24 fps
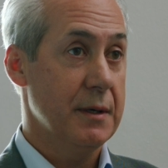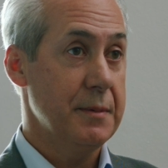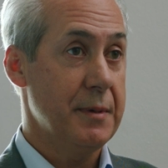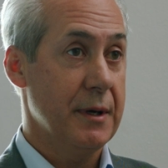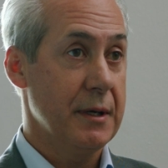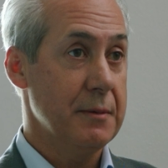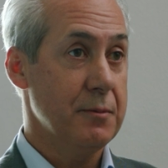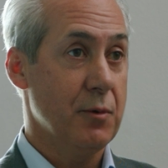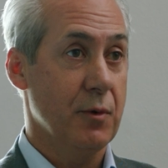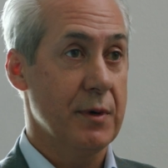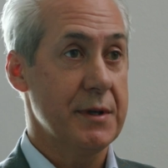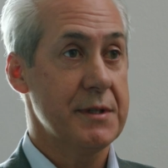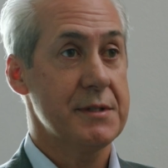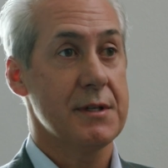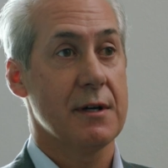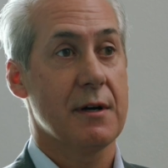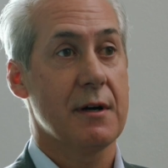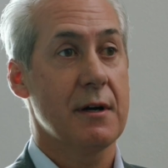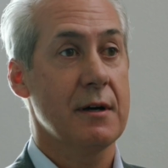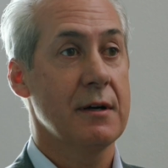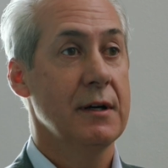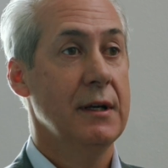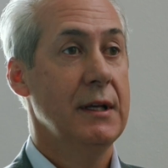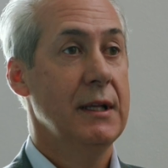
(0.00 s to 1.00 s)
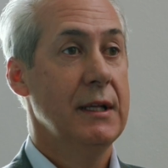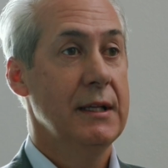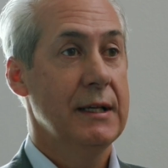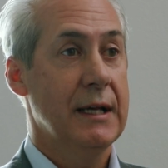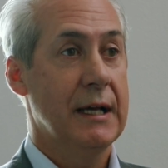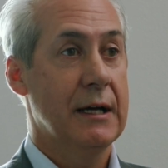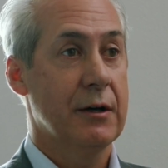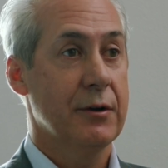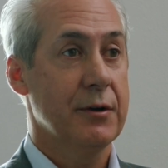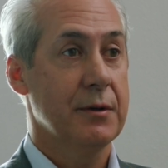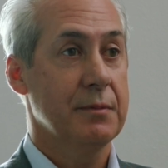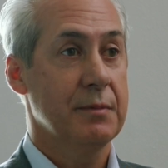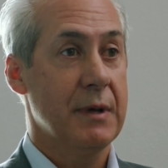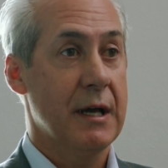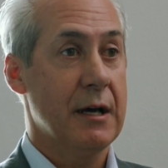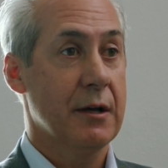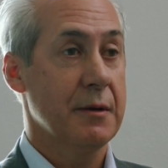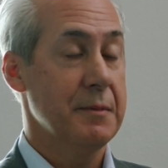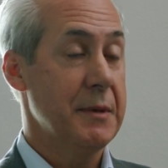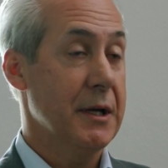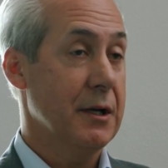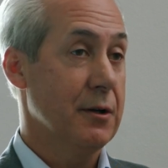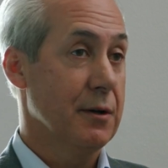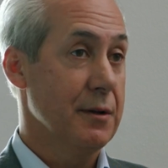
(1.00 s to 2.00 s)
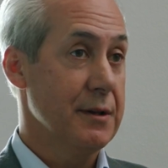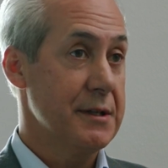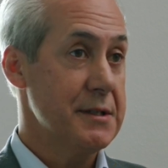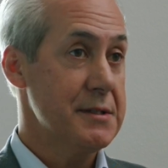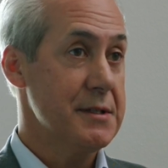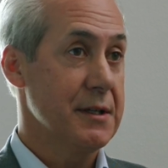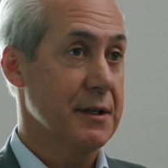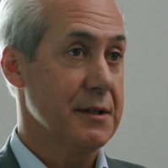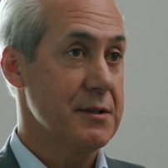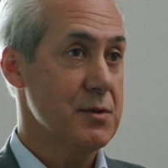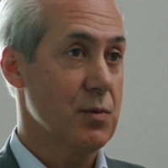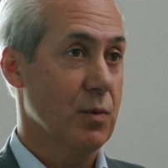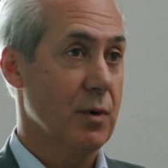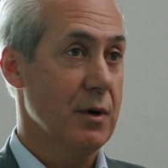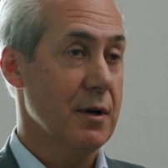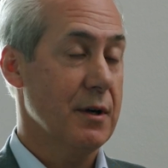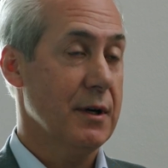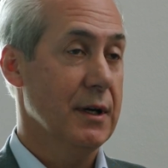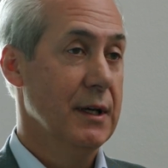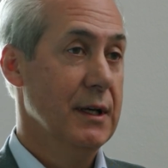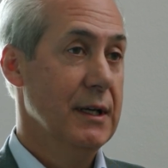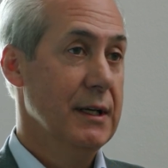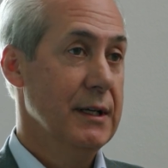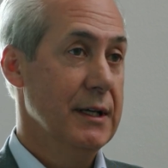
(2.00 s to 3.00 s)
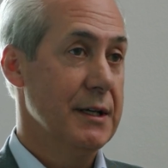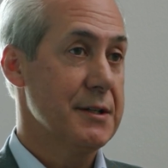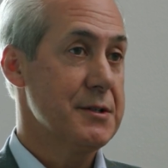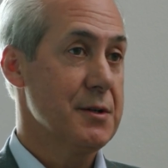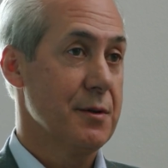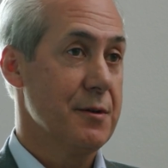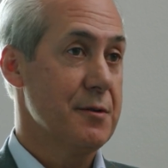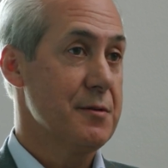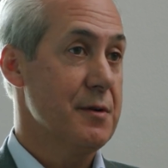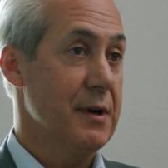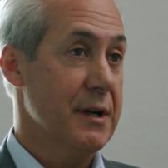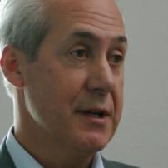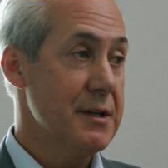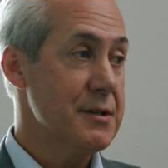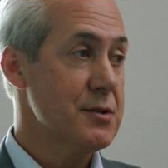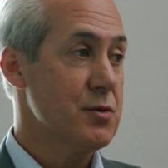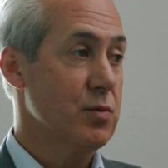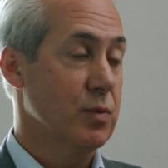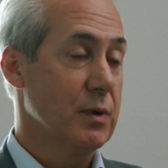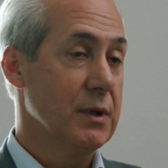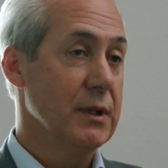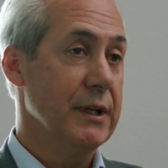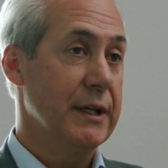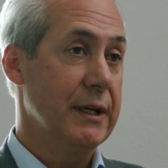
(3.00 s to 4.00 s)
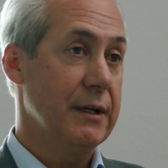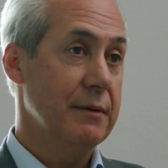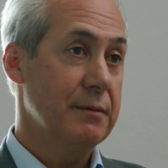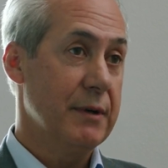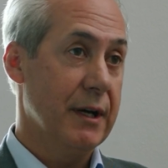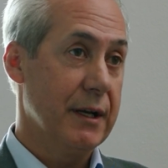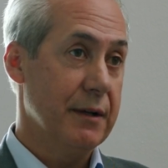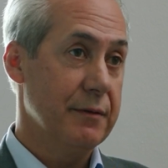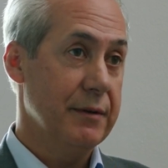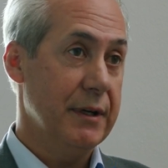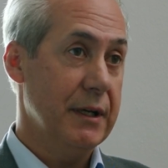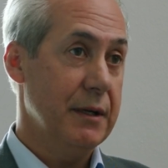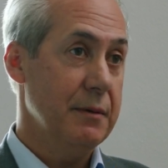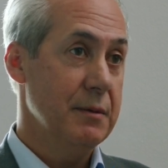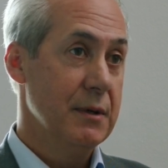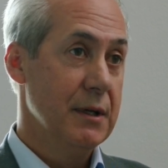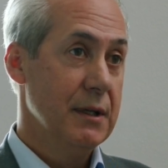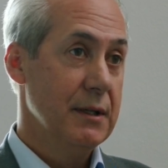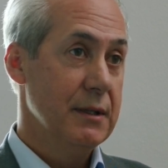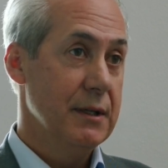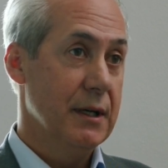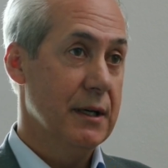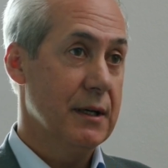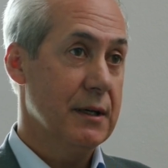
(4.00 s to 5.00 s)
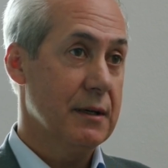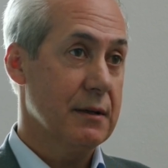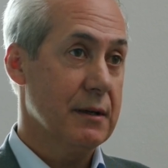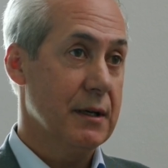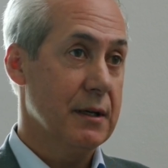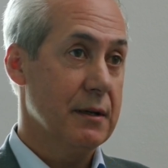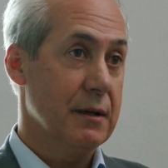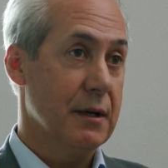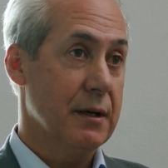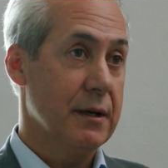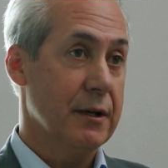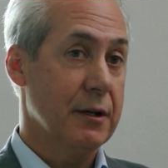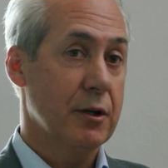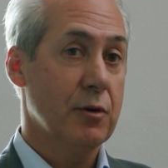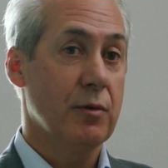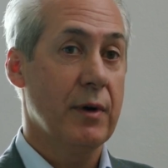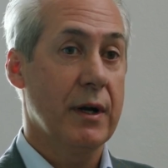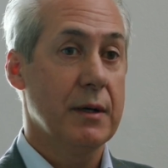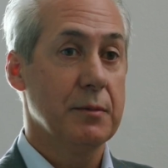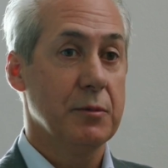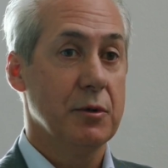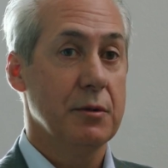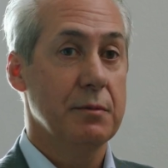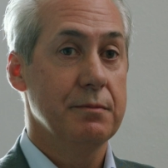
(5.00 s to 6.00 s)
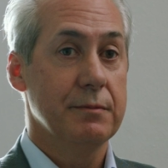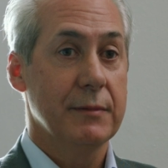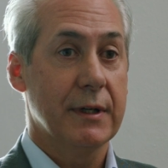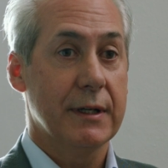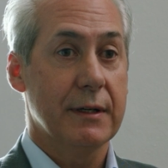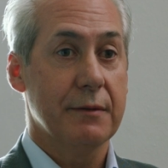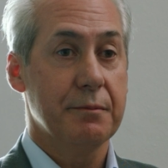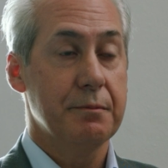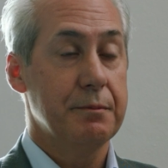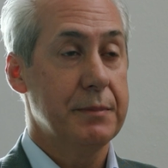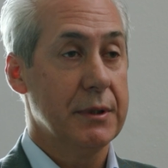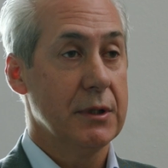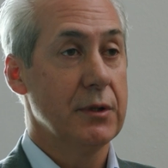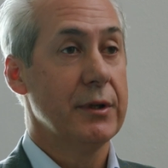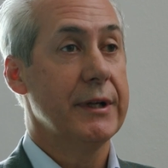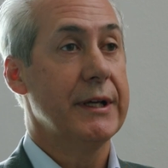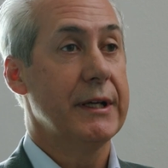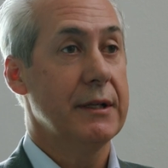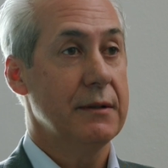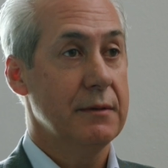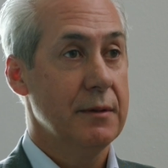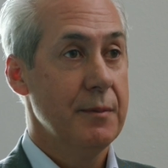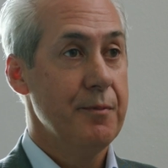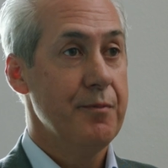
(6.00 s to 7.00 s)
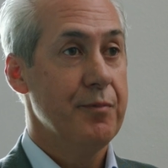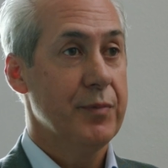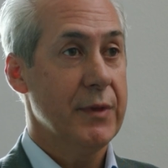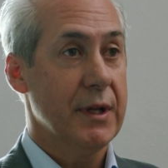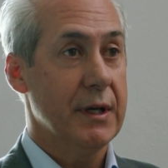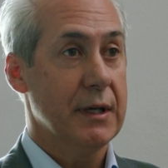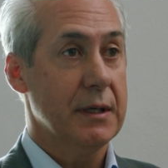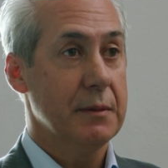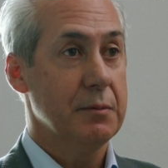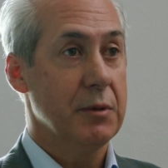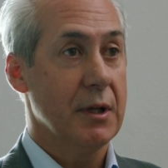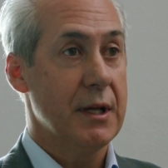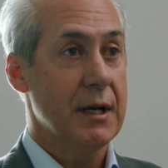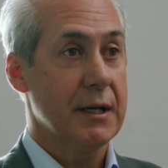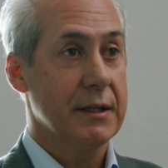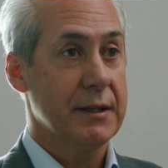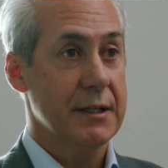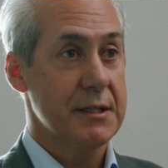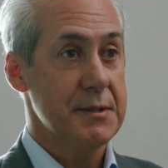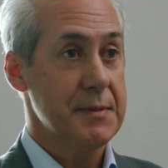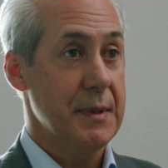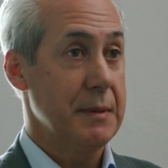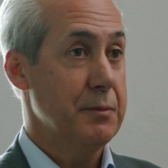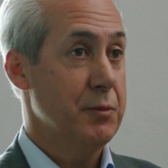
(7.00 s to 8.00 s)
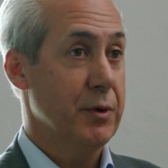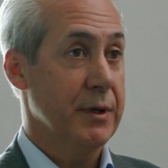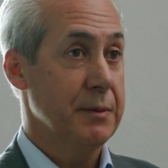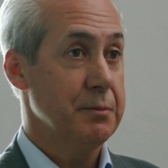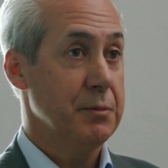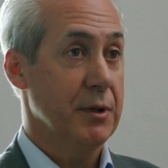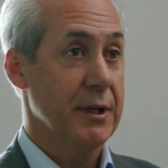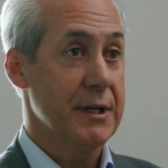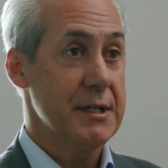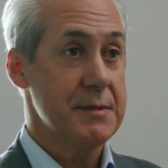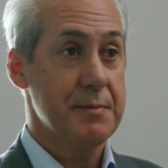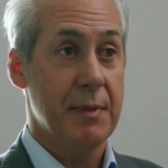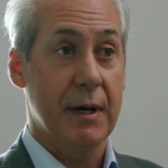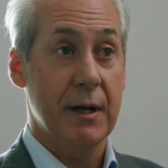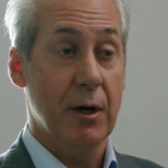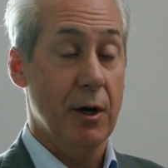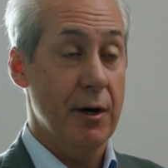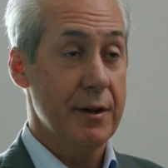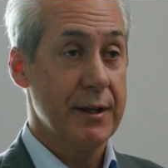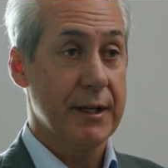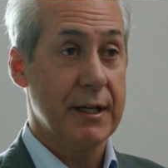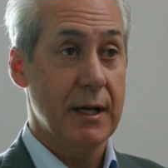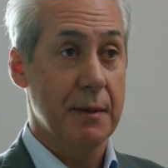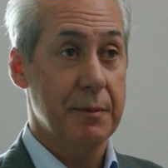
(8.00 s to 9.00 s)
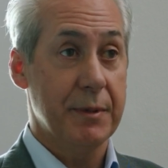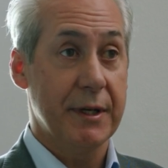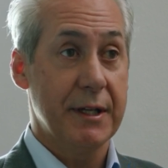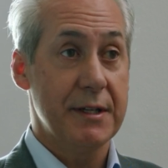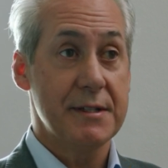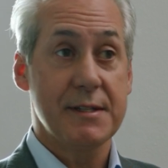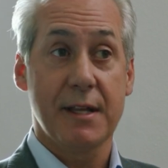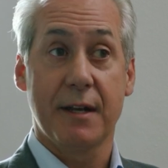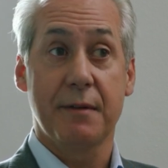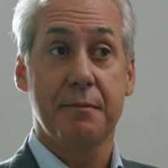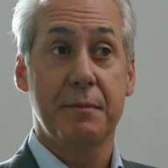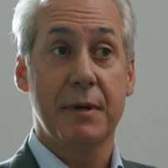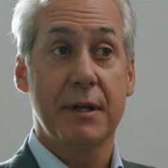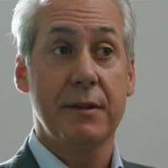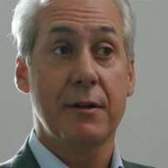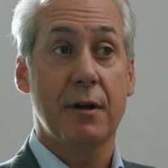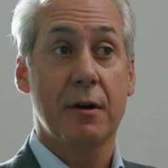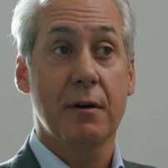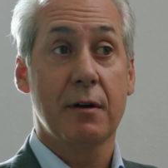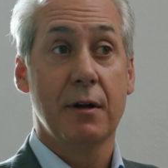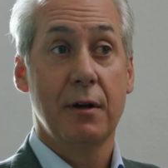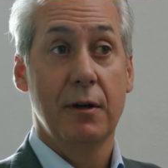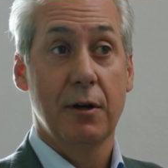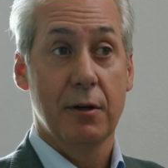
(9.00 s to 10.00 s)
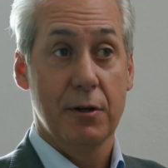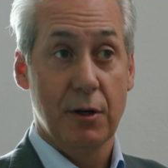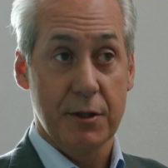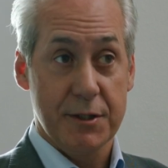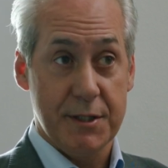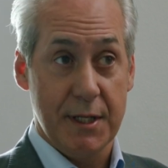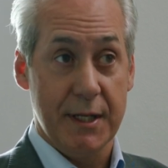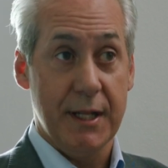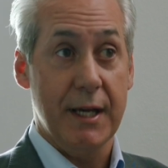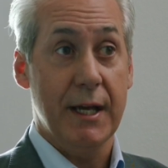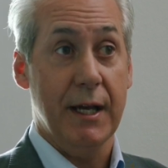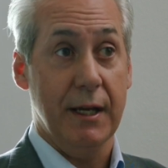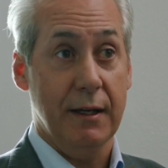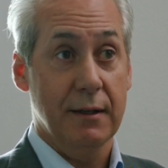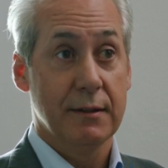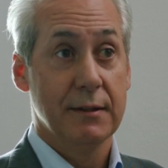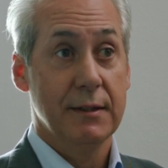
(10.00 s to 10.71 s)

pain points are, how to make all these things work. And so there is really kind of an incredible building block that's being put in place by all the companies that have been there today.